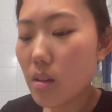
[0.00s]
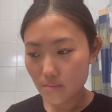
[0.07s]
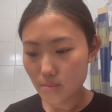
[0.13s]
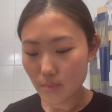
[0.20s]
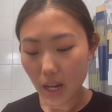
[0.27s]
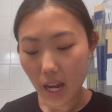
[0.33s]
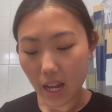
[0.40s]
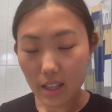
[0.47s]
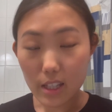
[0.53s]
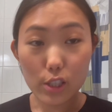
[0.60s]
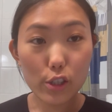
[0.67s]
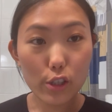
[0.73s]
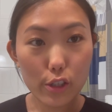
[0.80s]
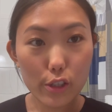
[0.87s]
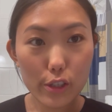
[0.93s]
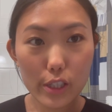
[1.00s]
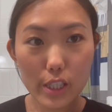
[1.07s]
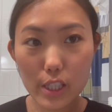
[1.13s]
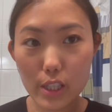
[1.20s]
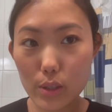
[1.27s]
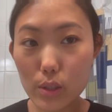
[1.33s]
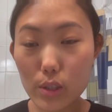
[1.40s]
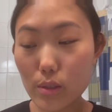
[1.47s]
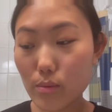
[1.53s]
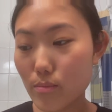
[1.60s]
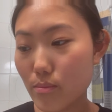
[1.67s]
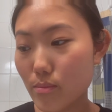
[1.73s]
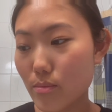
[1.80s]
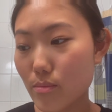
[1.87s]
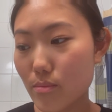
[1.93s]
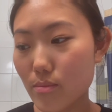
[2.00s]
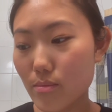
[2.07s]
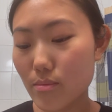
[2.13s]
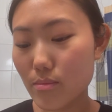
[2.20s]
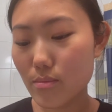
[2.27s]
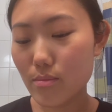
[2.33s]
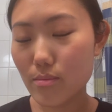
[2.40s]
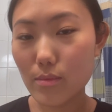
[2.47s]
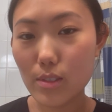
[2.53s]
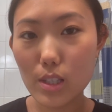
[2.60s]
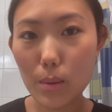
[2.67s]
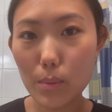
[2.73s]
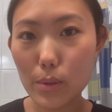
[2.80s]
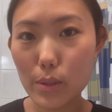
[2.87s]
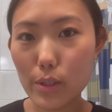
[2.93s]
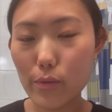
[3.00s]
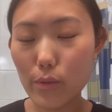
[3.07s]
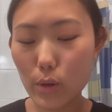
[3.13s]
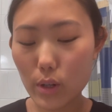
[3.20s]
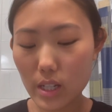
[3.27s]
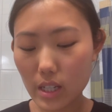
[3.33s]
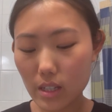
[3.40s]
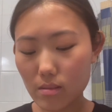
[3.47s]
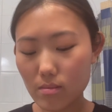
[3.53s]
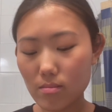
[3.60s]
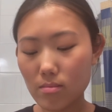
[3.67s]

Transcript: My eyelash curler needs WD-40.